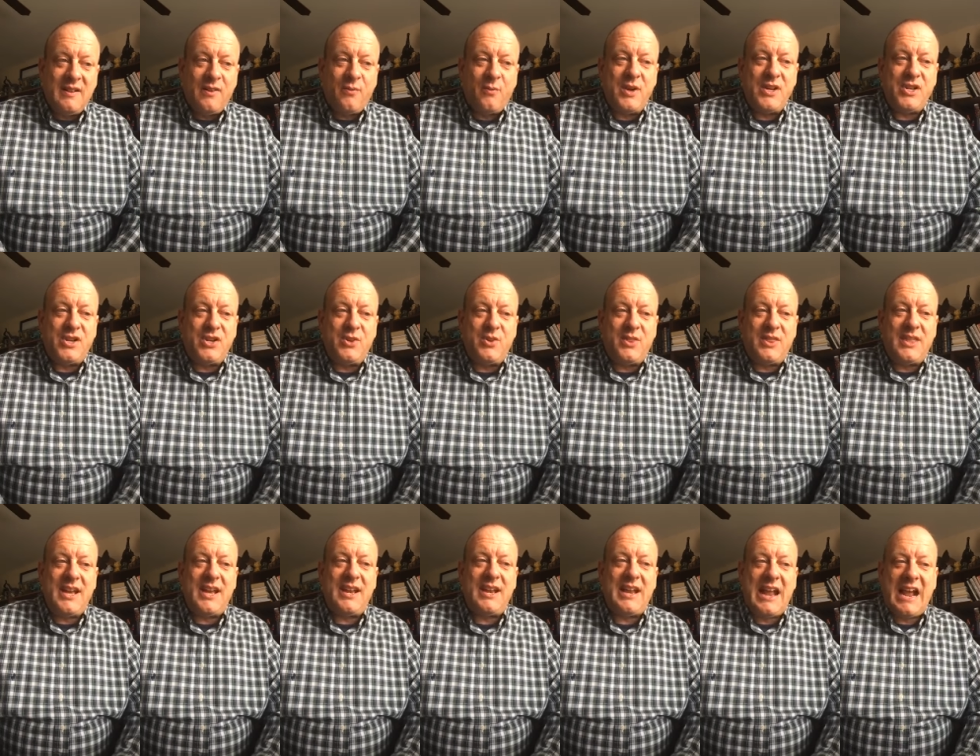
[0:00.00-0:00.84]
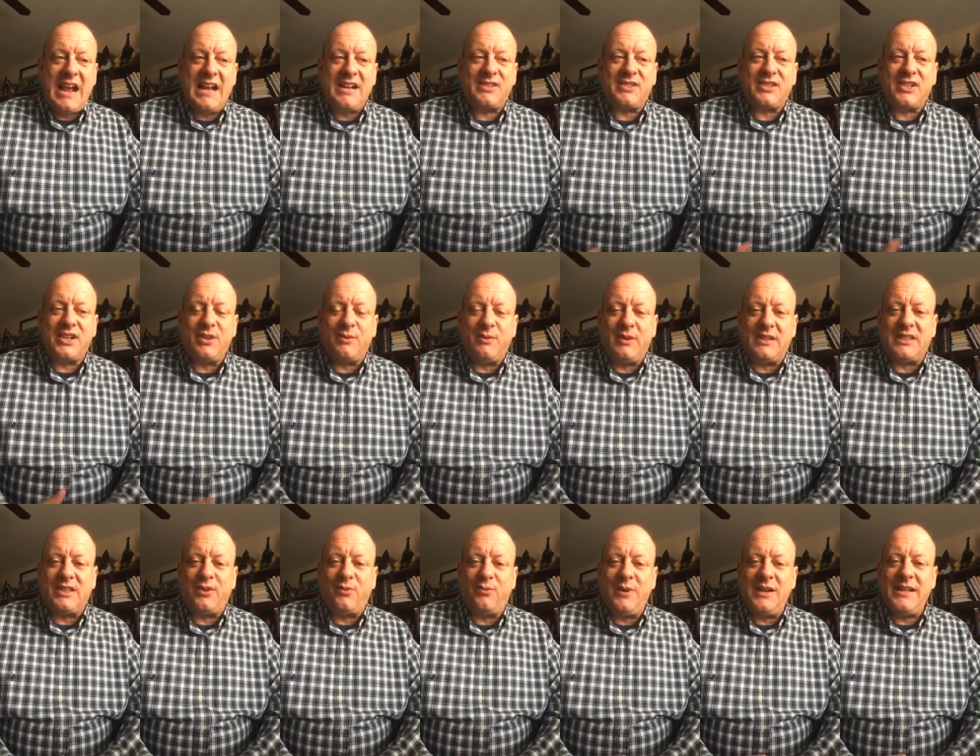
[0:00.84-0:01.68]
Would you then ask her
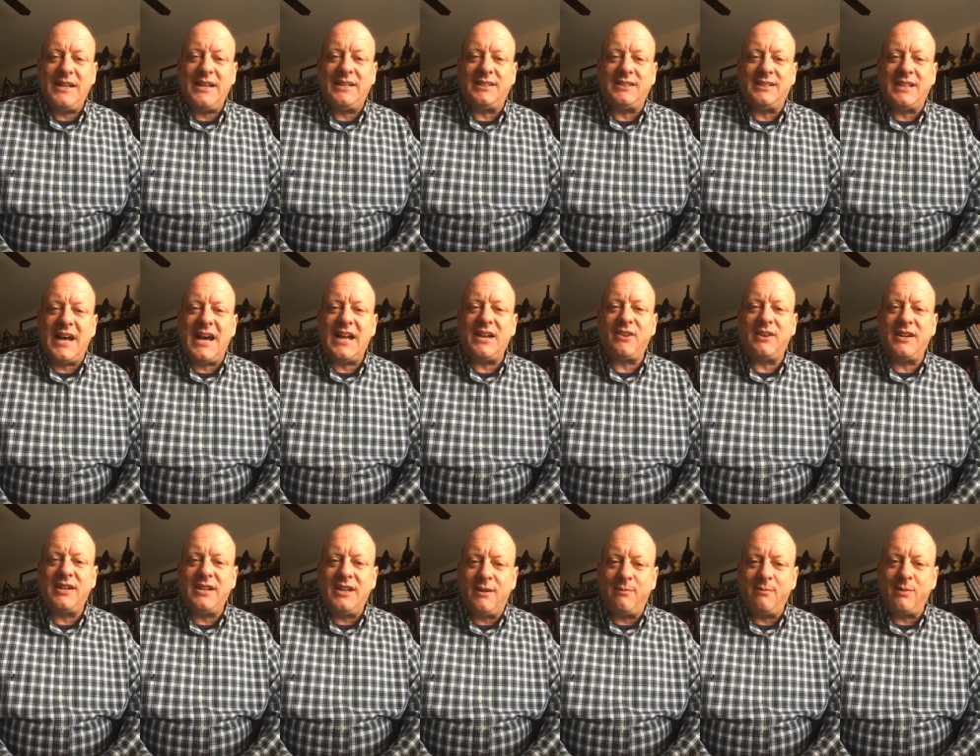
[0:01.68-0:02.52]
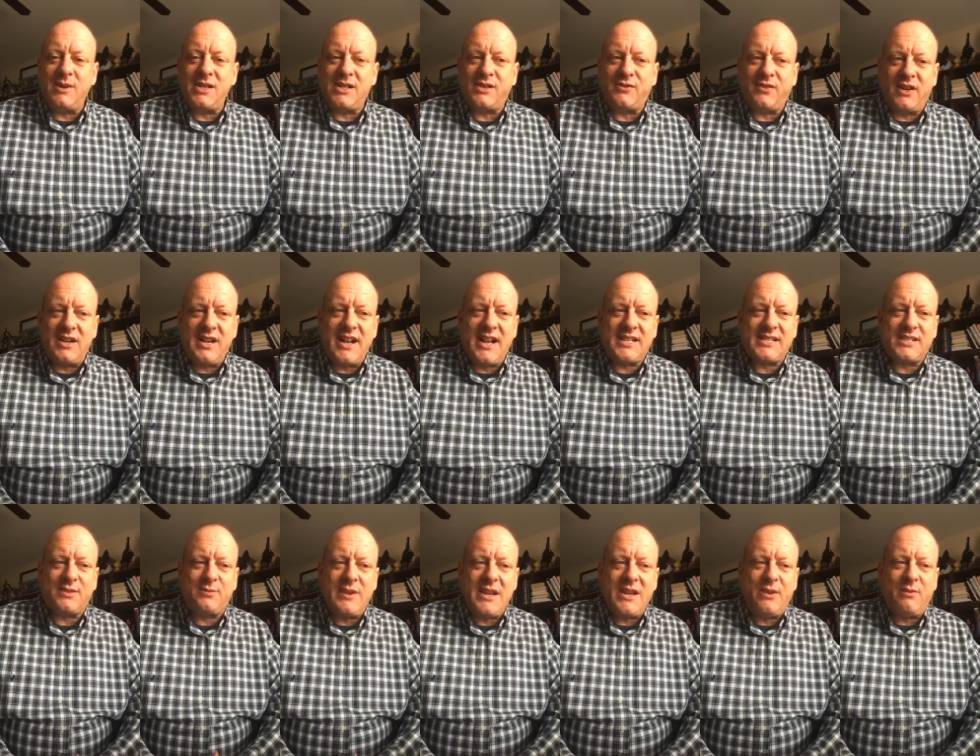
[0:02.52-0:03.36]
what the winning lottery numbers for
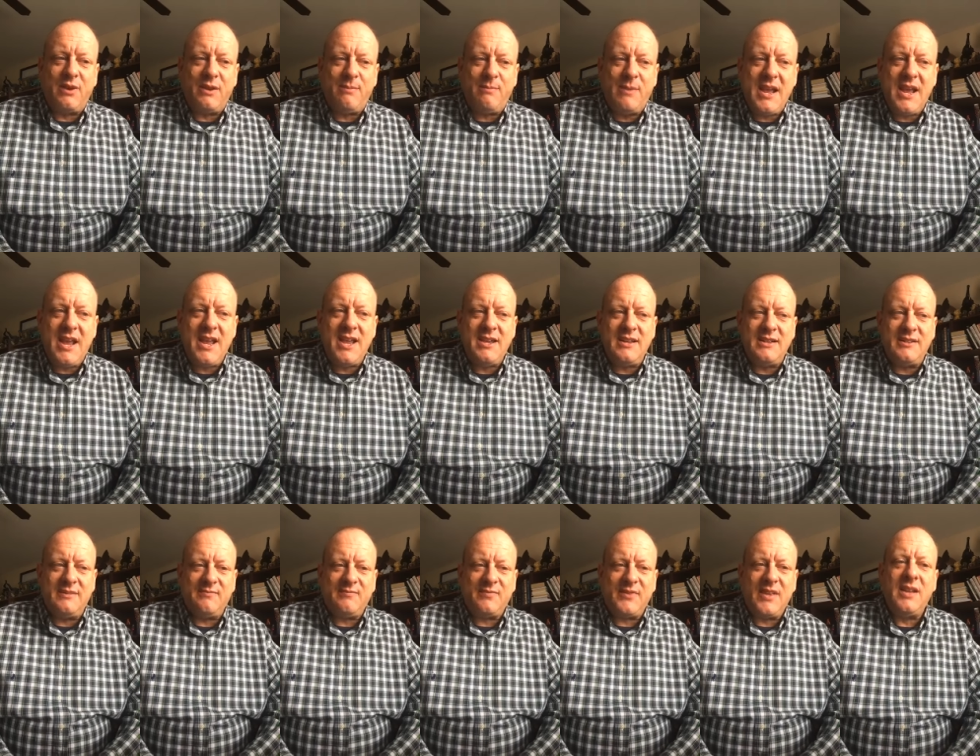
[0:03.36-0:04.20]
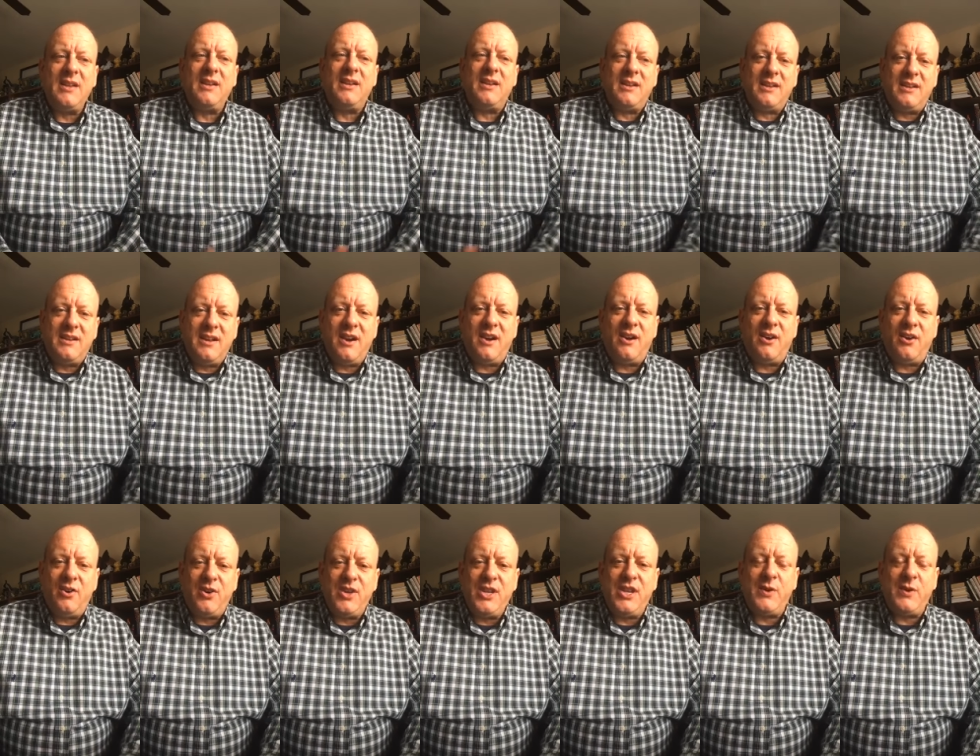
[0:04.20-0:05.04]
next week would be?
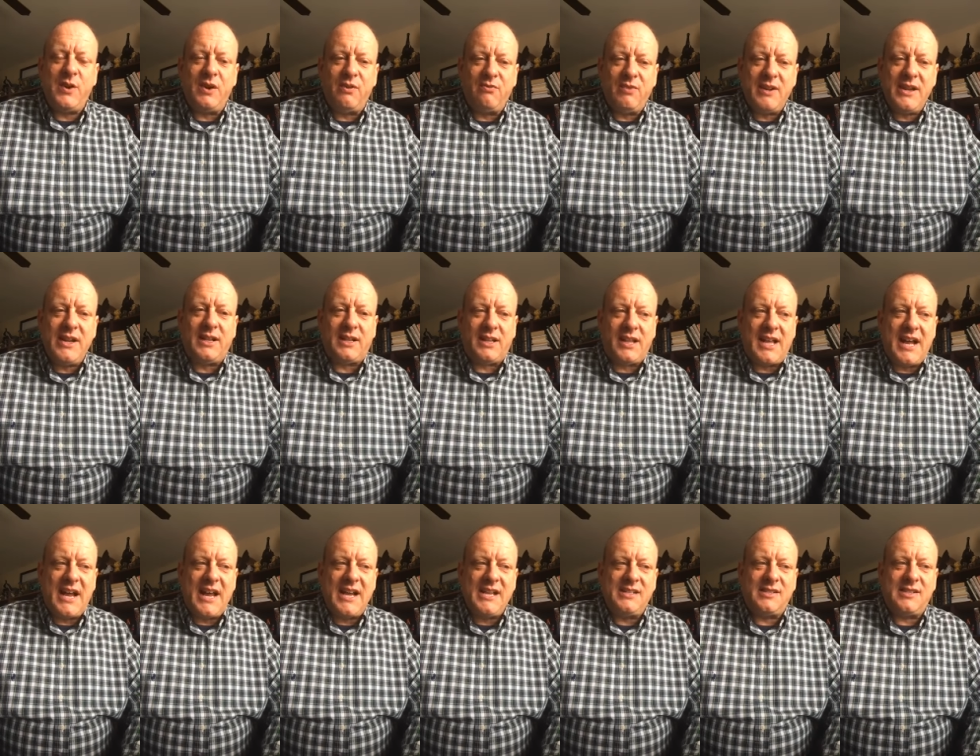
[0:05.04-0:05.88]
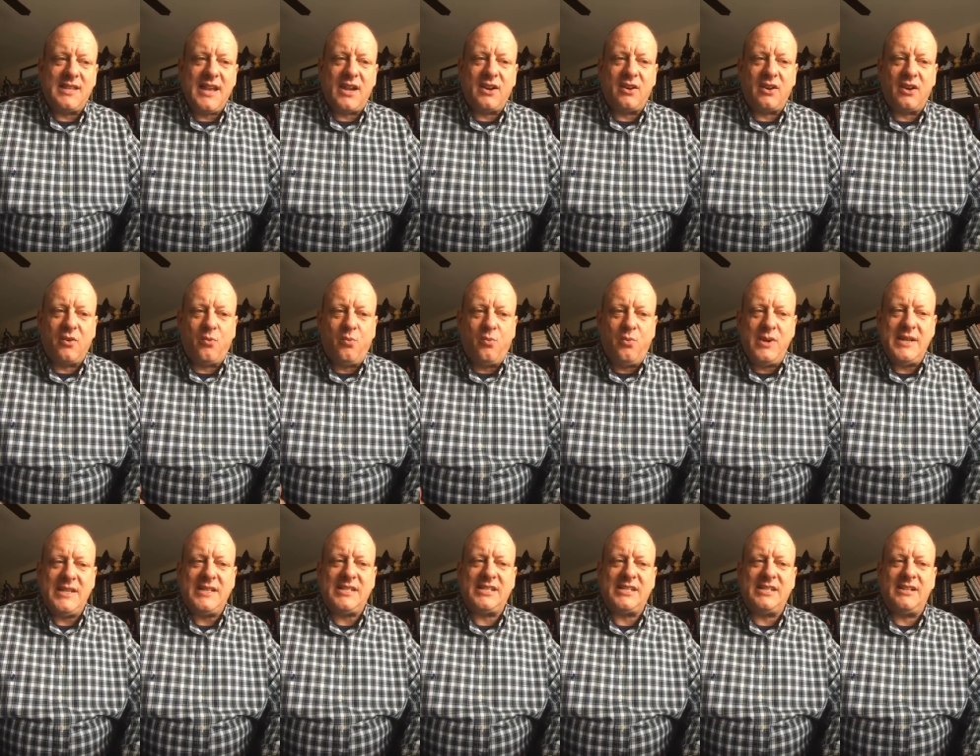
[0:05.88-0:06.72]
No, you would realize that her
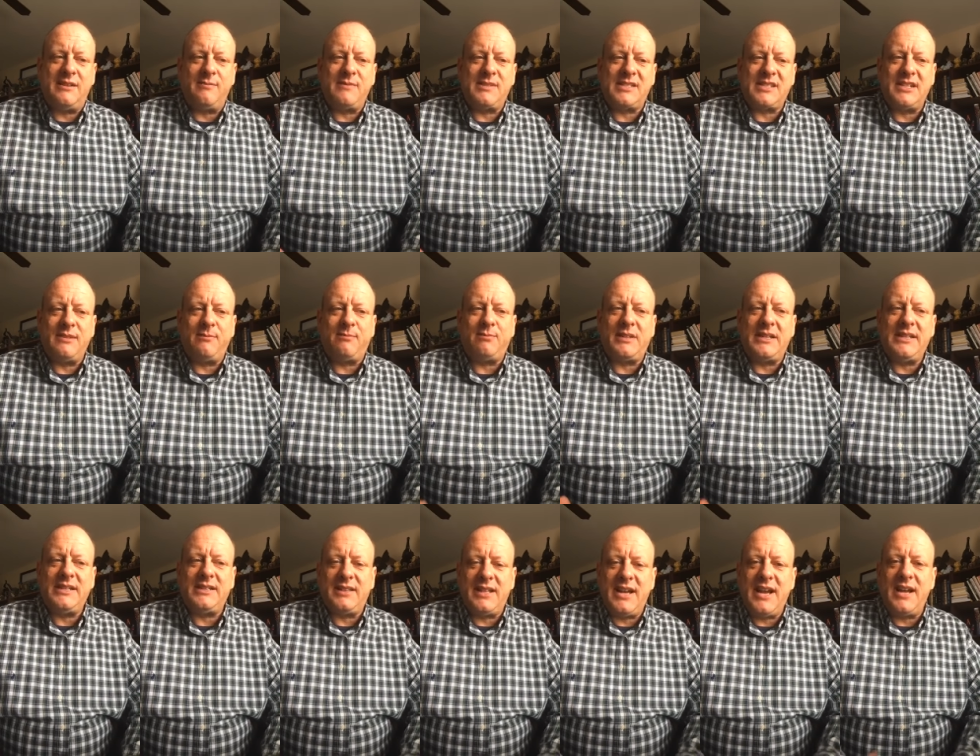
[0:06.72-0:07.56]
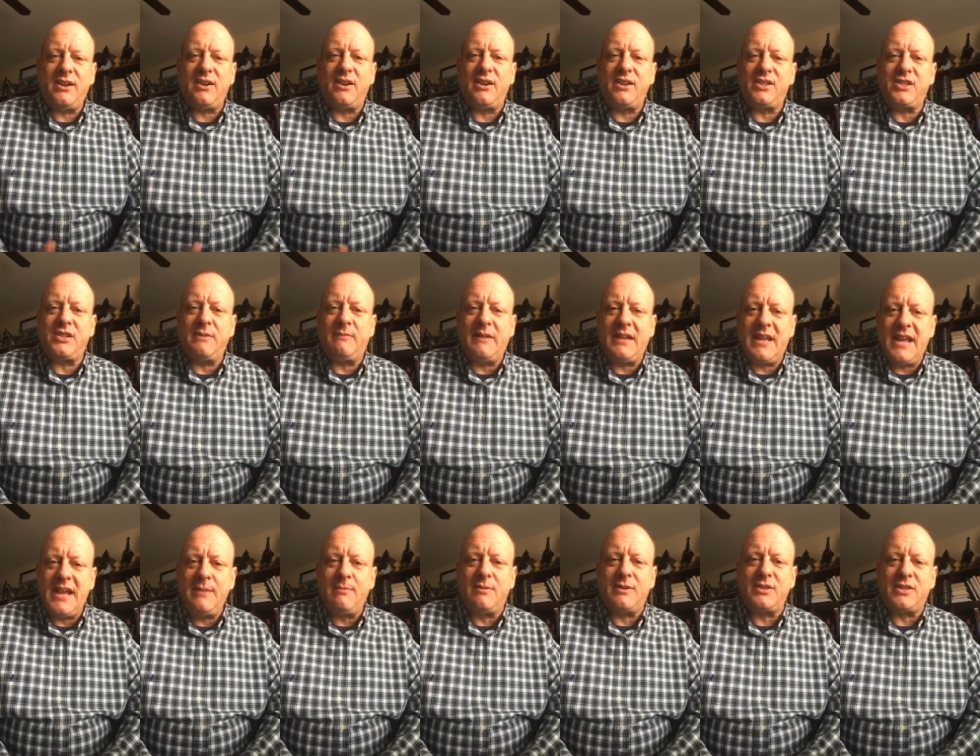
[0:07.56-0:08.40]
wisdom simply led her to
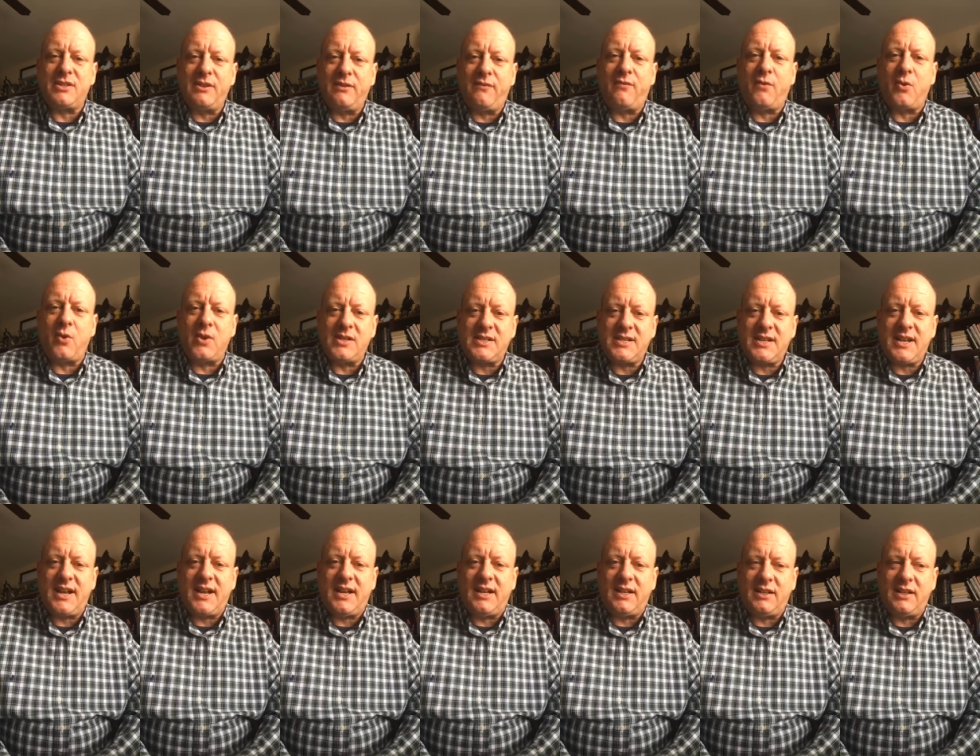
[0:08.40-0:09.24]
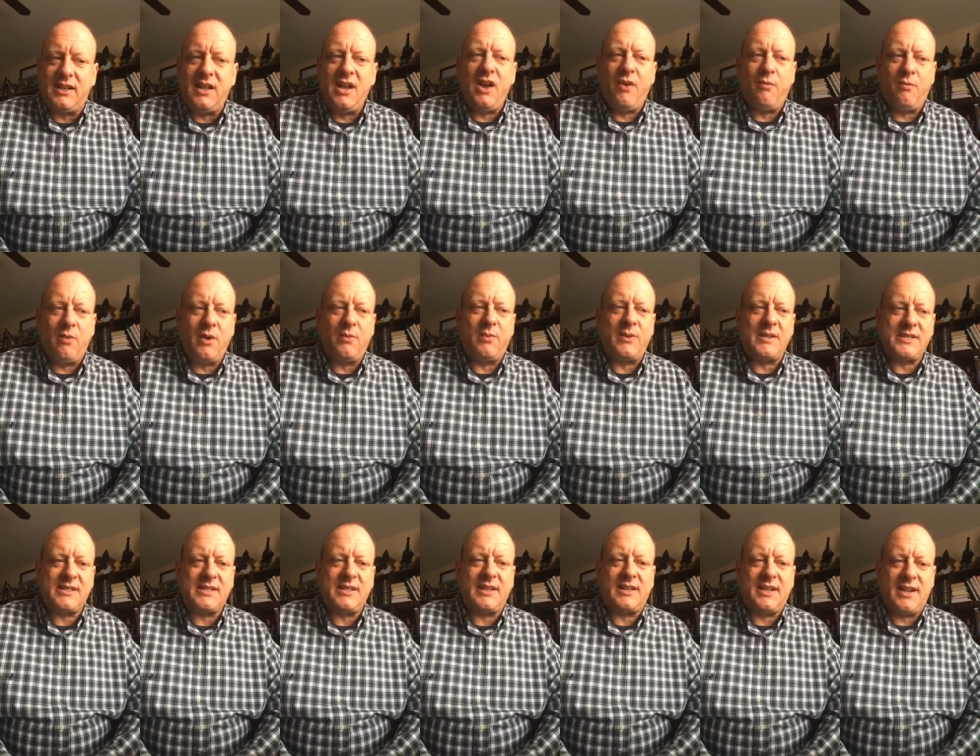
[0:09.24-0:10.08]
be able to foretell what
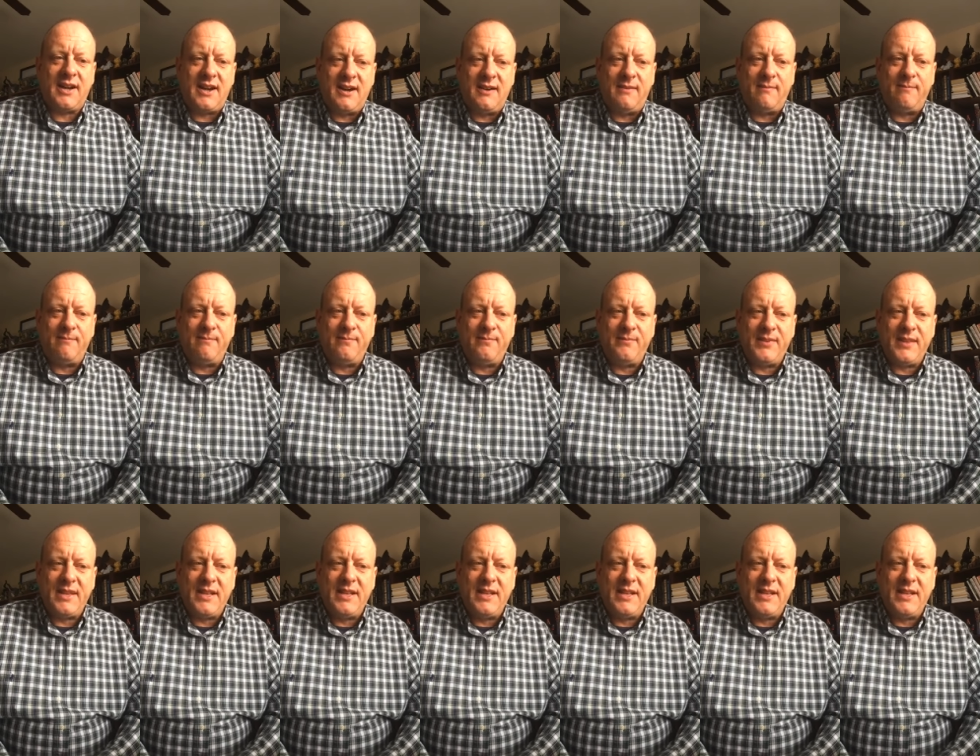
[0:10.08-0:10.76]
was to come.